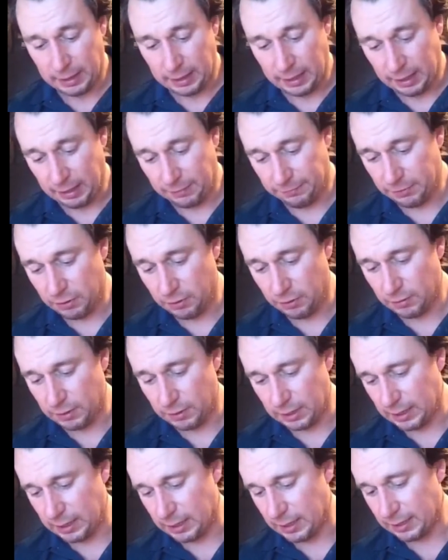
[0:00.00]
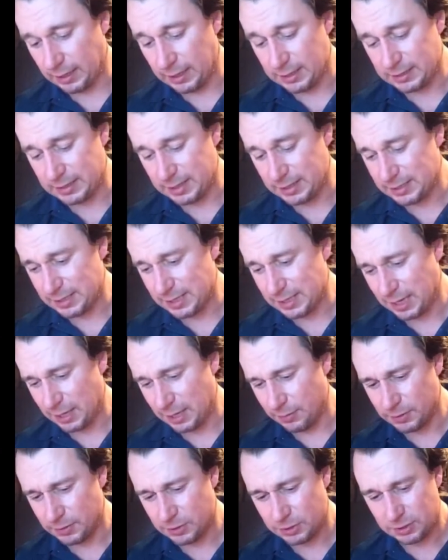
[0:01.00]
And like I said, today
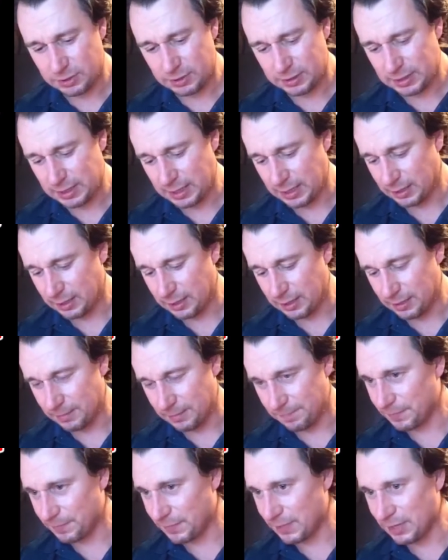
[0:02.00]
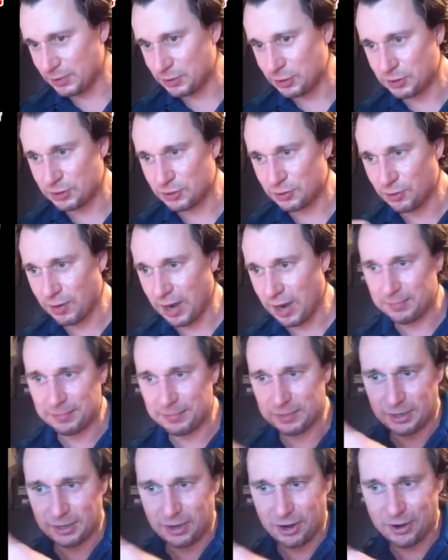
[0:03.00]
was just like, I just grabbed a
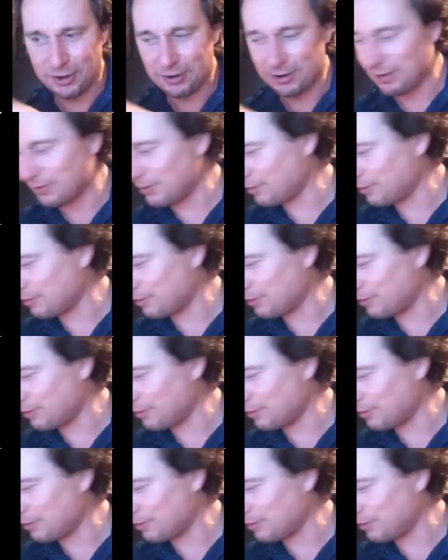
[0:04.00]
card on the